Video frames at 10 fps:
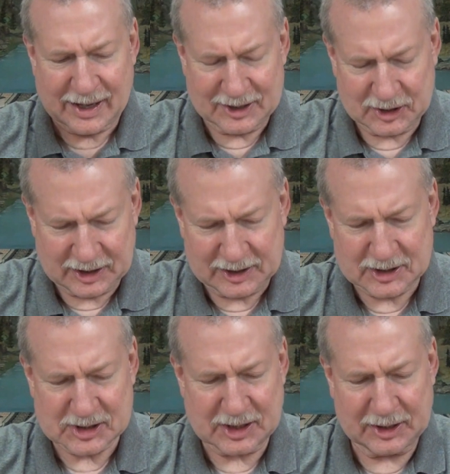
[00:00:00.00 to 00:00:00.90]
And you need
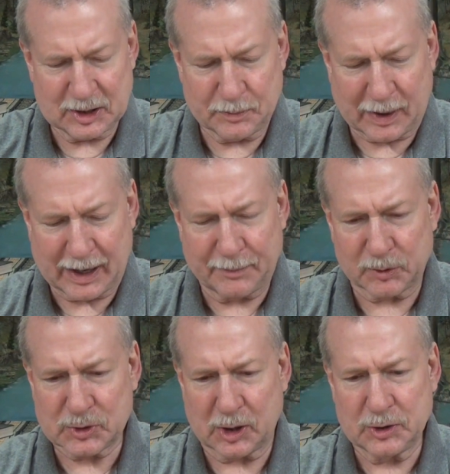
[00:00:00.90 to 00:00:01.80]
to study your
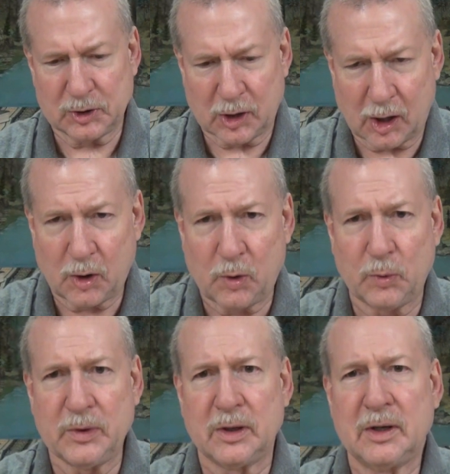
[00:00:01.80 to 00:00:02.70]
Bibles on your
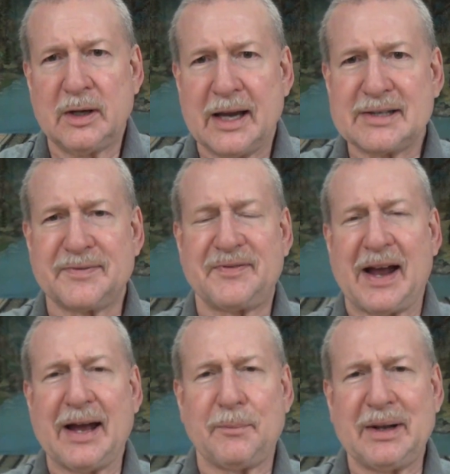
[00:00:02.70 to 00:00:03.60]
own, as
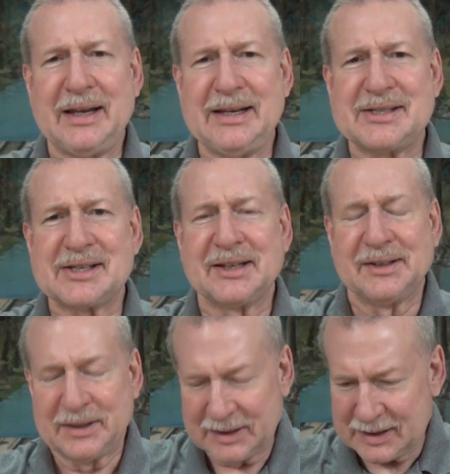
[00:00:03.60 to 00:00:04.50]
families,
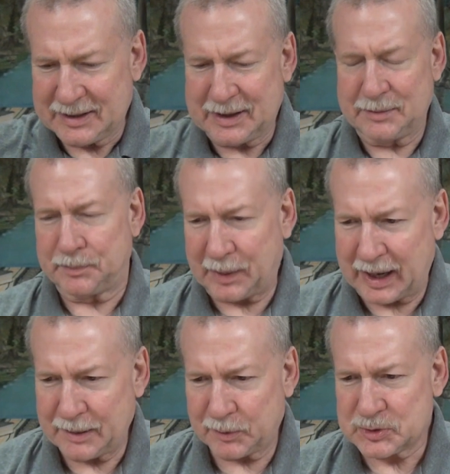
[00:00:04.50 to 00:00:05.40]
in,
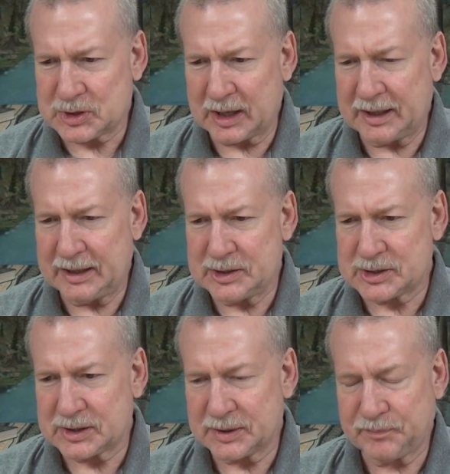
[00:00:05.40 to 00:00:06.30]
Bible
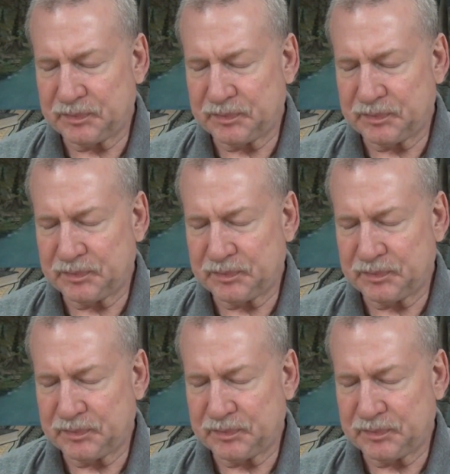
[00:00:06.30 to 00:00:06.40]
studies.